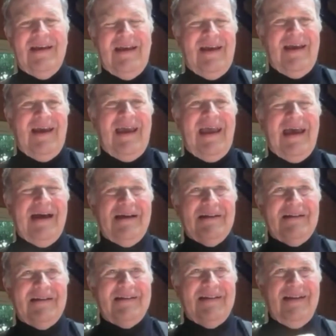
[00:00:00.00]
And
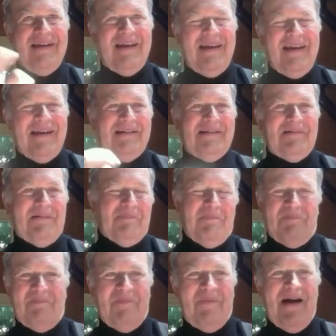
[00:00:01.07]

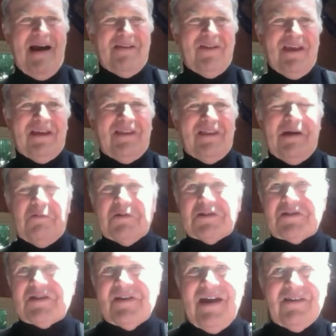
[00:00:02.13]
I think that
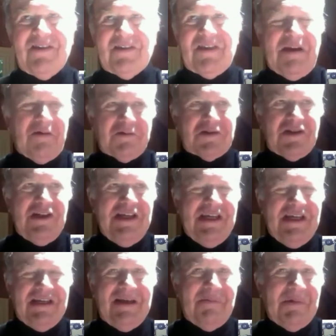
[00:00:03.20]
was neat. I
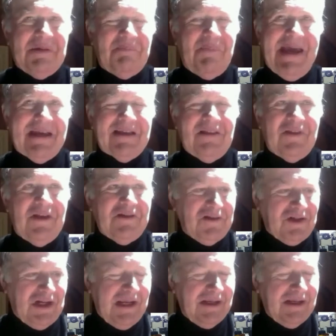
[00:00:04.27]
mean, back in those
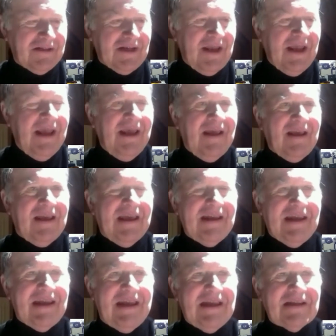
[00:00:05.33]
days, getting
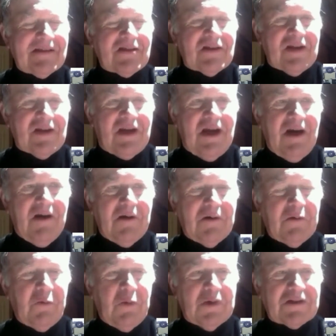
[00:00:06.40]
kids to code
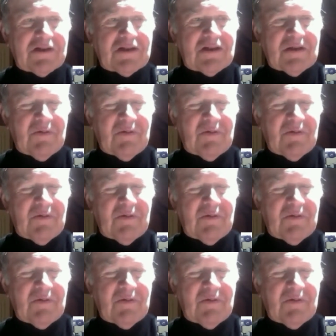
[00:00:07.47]
was